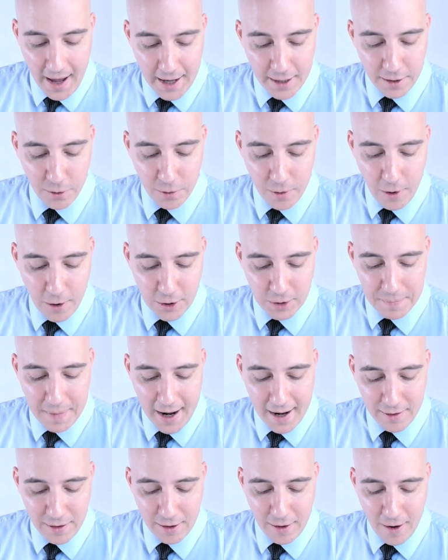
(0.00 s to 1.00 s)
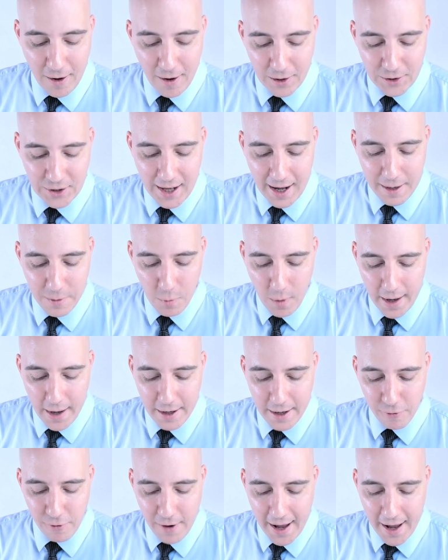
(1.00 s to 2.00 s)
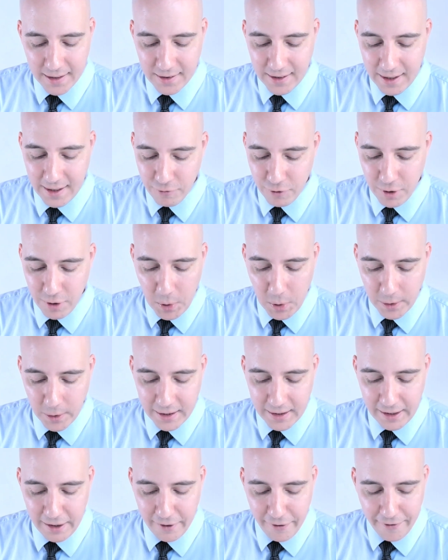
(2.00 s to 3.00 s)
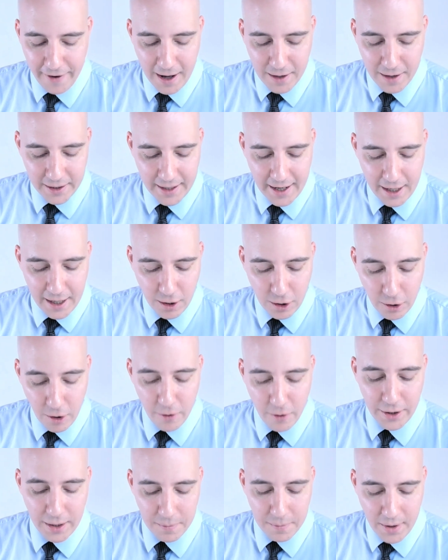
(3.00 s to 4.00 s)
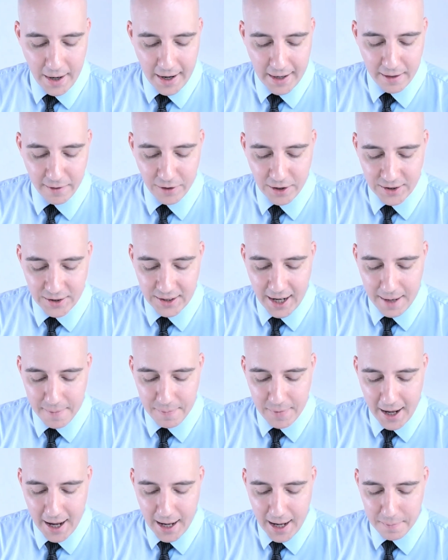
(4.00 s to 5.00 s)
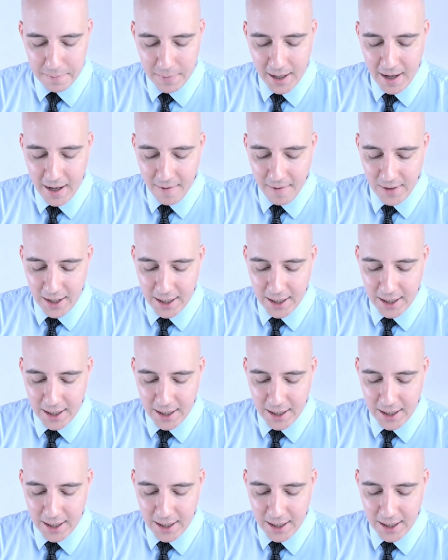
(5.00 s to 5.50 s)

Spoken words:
and who goes by the call sign White Rex and reportedly founded a clothing brand of the same name